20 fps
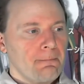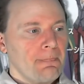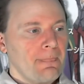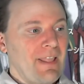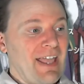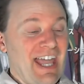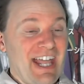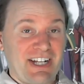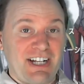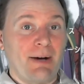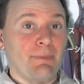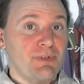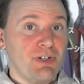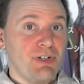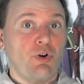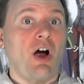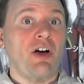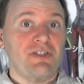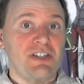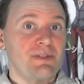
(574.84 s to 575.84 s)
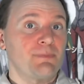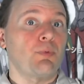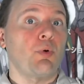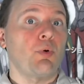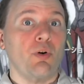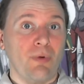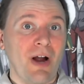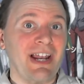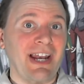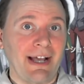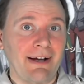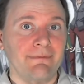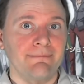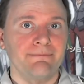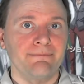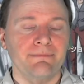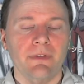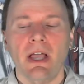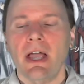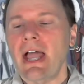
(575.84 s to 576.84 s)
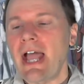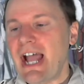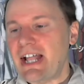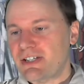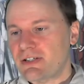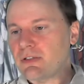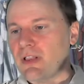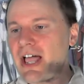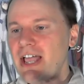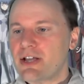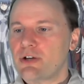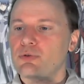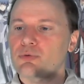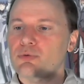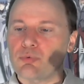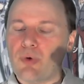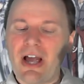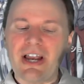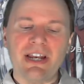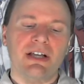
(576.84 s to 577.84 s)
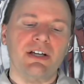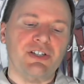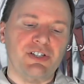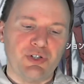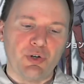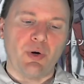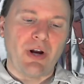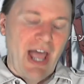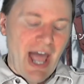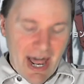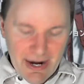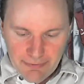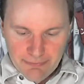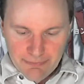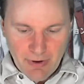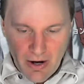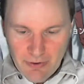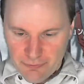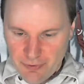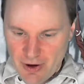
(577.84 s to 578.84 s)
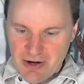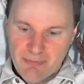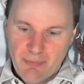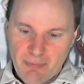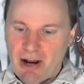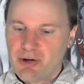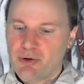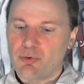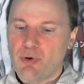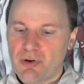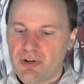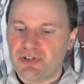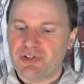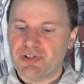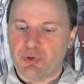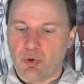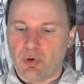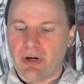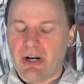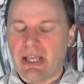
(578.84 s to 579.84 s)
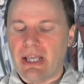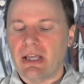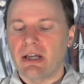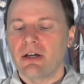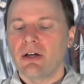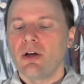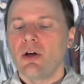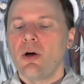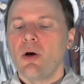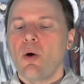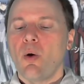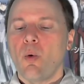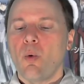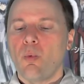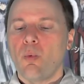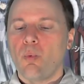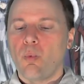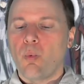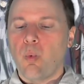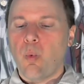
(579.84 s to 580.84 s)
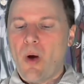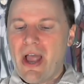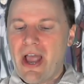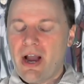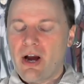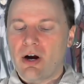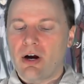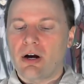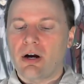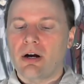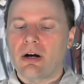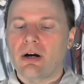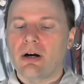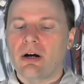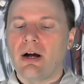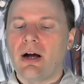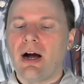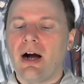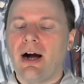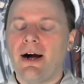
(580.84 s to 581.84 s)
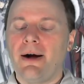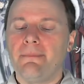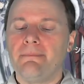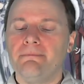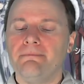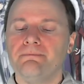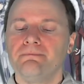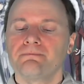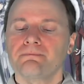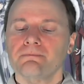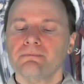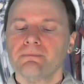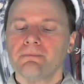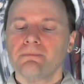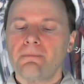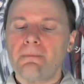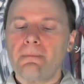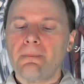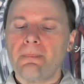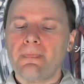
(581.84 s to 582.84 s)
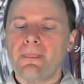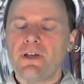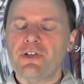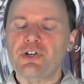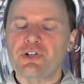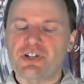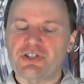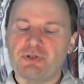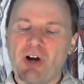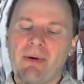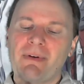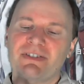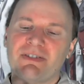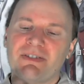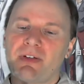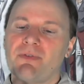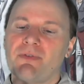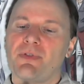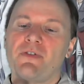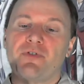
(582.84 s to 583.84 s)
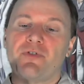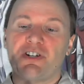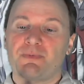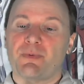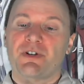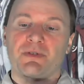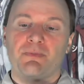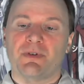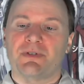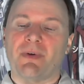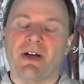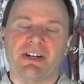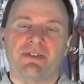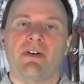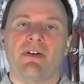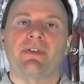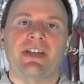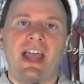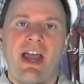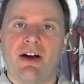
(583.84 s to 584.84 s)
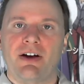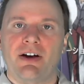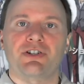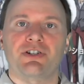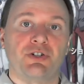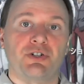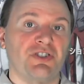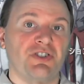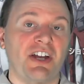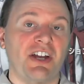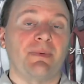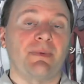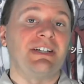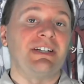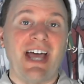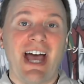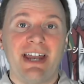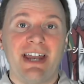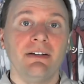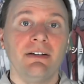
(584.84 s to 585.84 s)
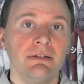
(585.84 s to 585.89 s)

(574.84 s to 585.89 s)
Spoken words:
it comes across as poor writing. It's like writing a story. I had a friend of mine who wrote a story where you're describing something from the first-person perspective of a character who turns out to be dead.